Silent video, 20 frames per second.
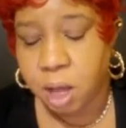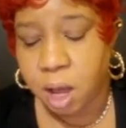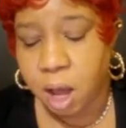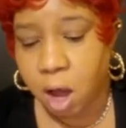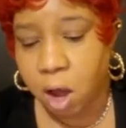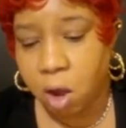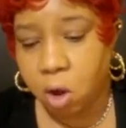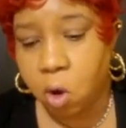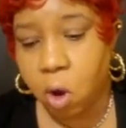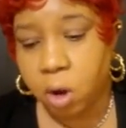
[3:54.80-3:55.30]

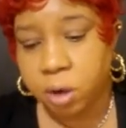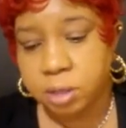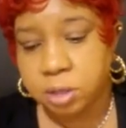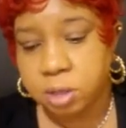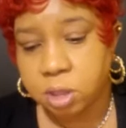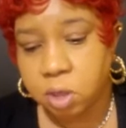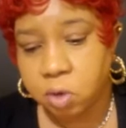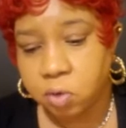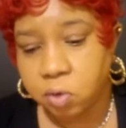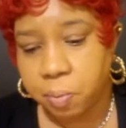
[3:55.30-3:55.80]
according
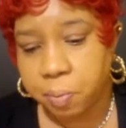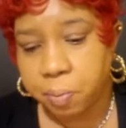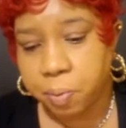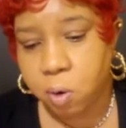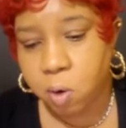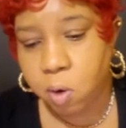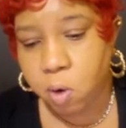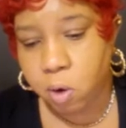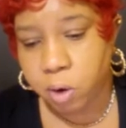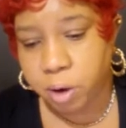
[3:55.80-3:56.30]
to the
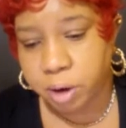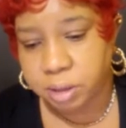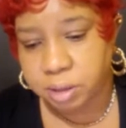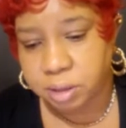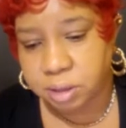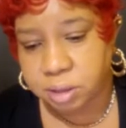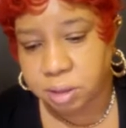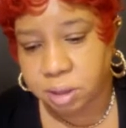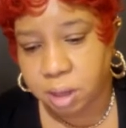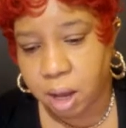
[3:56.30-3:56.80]

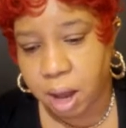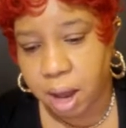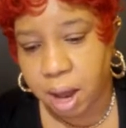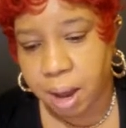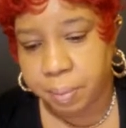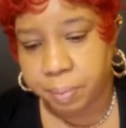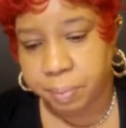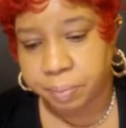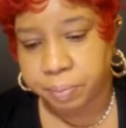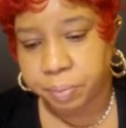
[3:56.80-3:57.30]
reports,
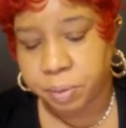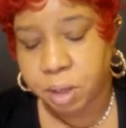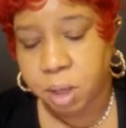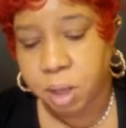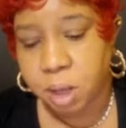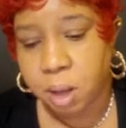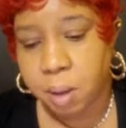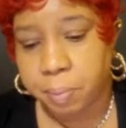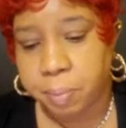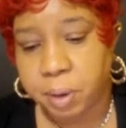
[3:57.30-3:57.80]
a
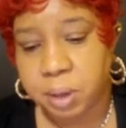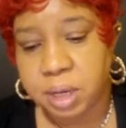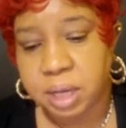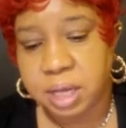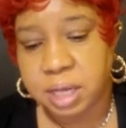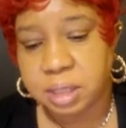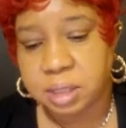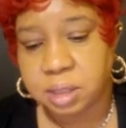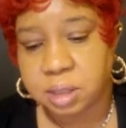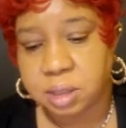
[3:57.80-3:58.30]

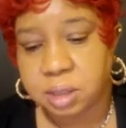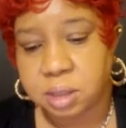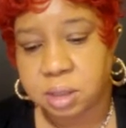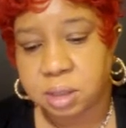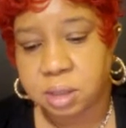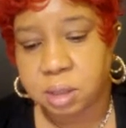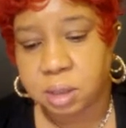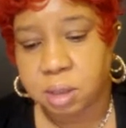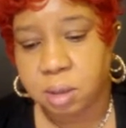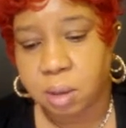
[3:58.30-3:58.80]

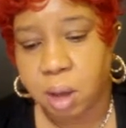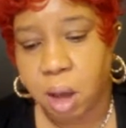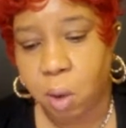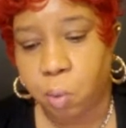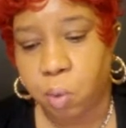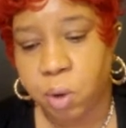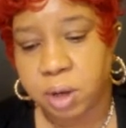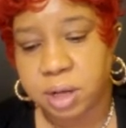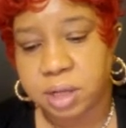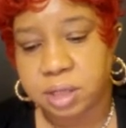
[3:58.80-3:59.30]

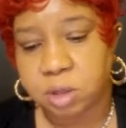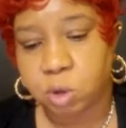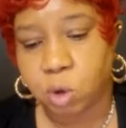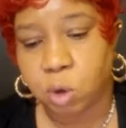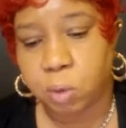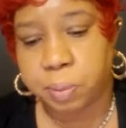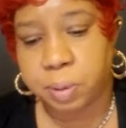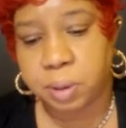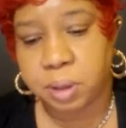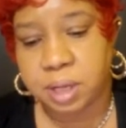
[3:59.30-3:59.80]
witness
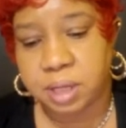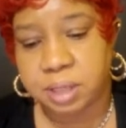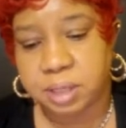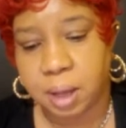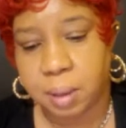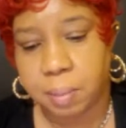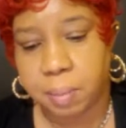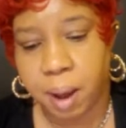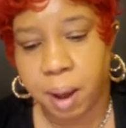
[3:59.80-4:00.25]
told police that